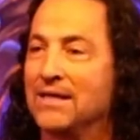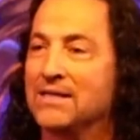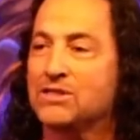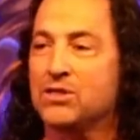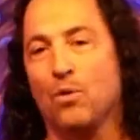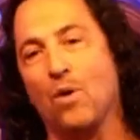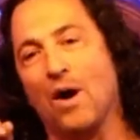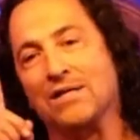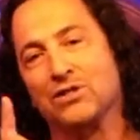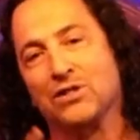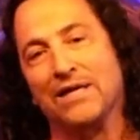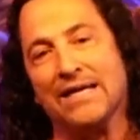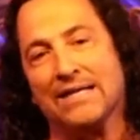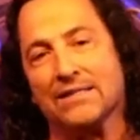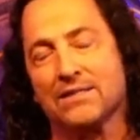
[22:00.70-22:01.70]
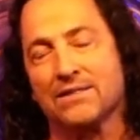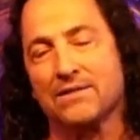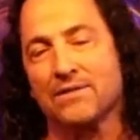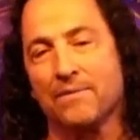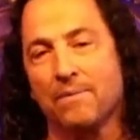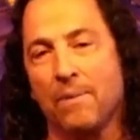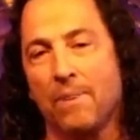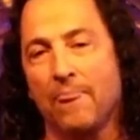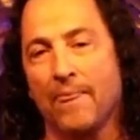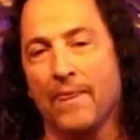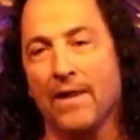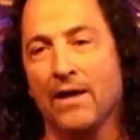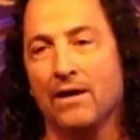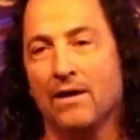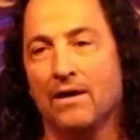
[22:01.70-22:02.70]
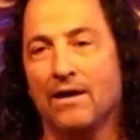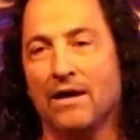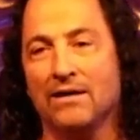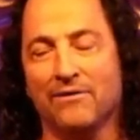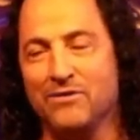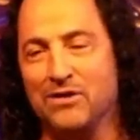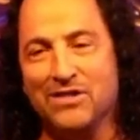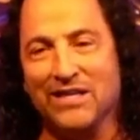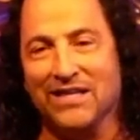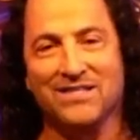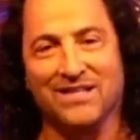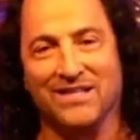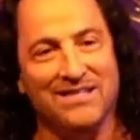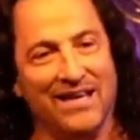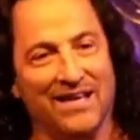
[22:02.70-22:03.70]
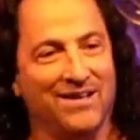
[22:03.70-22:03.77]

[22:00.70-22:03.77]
So watch this. I love these things because they